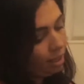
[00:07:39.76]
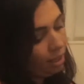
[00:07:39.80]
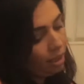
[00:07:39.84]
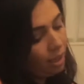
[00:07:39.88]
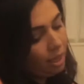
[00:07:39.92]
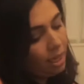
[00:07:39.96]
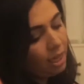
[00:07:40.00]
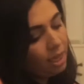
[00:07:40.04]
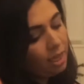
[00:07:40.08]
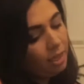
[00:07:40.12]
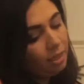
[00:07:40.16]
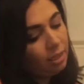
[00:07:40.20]

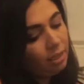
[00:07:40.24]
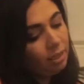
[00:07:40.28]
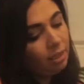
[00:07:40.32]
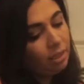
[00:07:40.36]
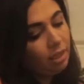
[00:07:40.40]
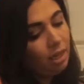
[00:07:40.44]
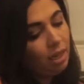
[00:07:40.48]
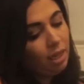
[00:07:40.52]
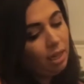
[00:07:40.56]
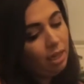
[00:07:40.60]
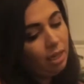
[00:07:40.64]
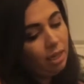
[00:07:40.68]
the
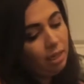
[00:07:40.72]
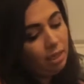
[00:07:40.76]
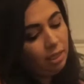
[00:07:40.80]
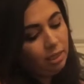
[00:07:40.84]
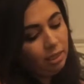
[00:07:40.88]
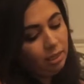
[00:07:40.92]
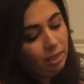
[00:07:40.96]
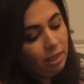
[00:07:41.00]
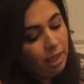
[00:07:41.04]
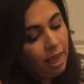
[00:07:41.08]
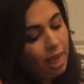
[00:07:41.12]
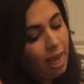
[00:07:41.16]
Circus
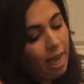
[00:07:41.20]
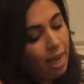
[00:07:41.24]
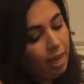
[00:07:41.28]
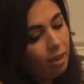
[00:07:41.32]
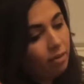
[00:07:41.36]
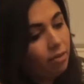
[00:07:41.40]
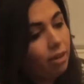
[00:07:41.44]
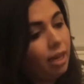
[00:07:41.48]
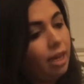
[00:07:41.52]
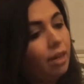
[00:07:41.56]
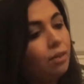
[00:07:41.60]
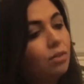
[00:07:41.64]

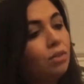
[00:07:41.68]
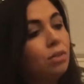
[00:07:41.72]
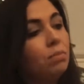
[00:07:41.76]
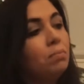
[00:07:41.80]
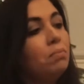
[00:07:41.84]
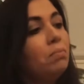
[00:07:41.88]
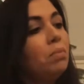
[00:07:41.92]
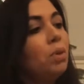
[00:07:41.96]
Scareground